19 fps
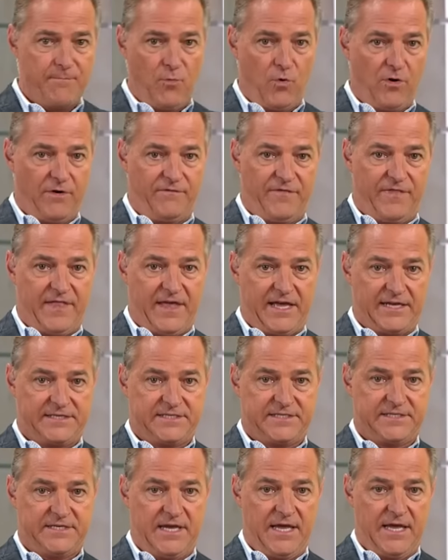more of
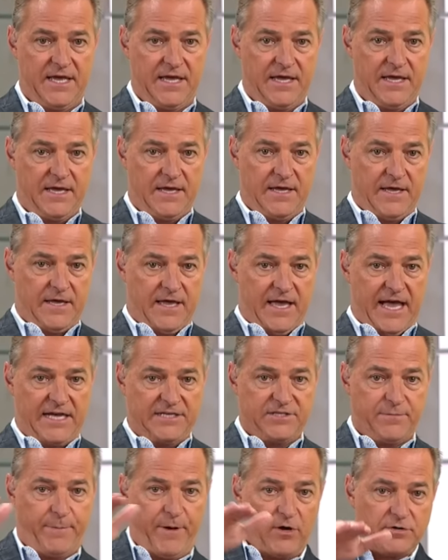this
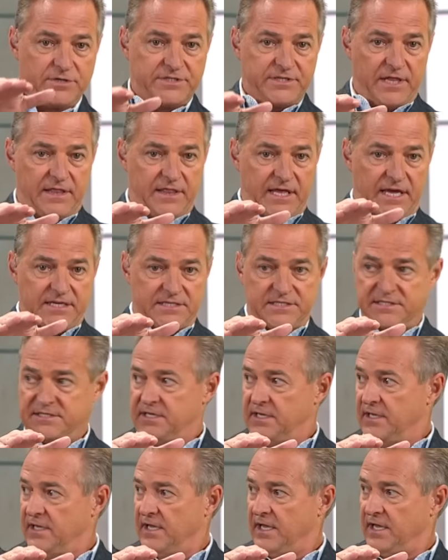as opposed to this.
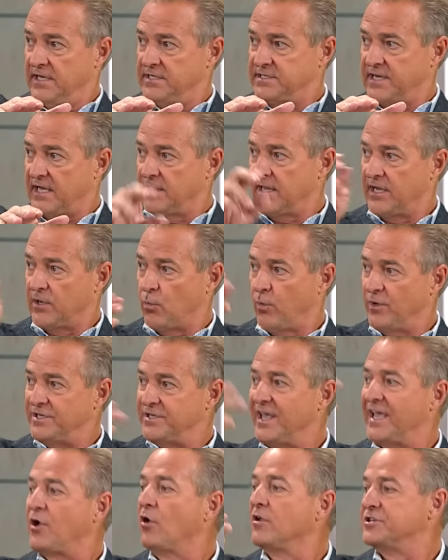He's got like what
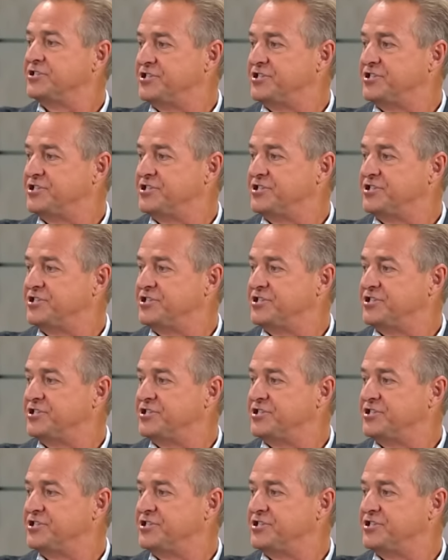they call